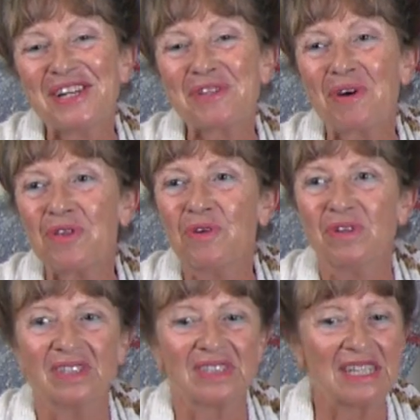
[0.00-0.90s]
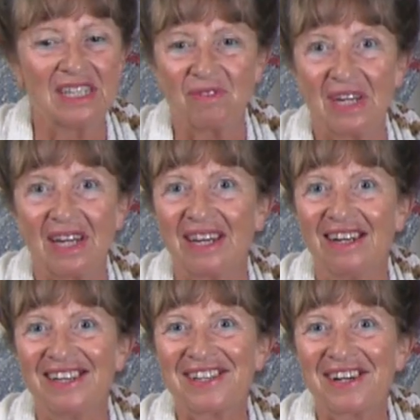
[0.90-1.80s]
So I thought, this is
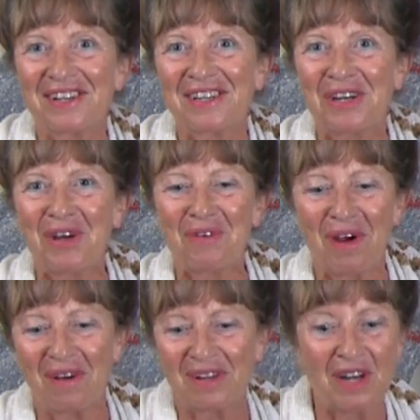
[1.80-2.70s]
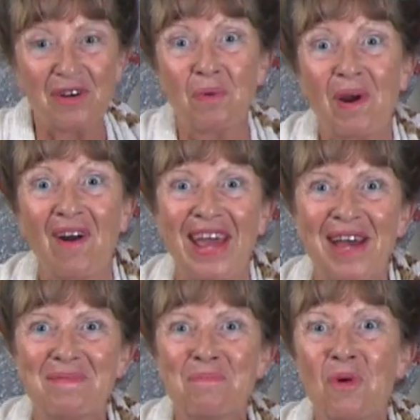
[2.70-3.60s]
ridiculous, I don't know where I
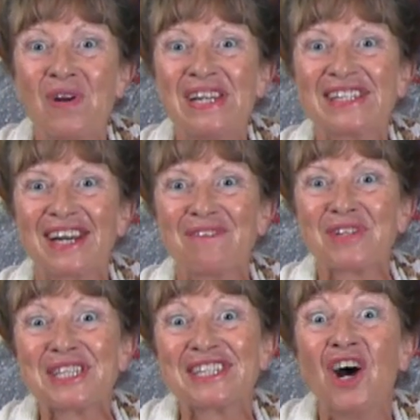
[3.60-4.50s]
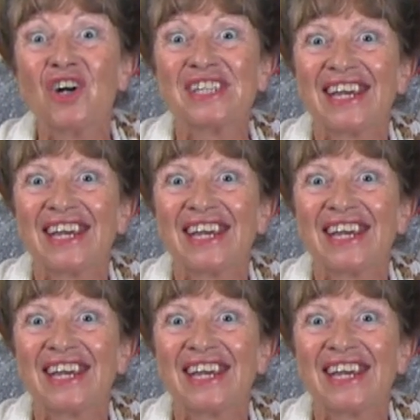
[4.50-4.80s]
am, I'm more or less going to have to start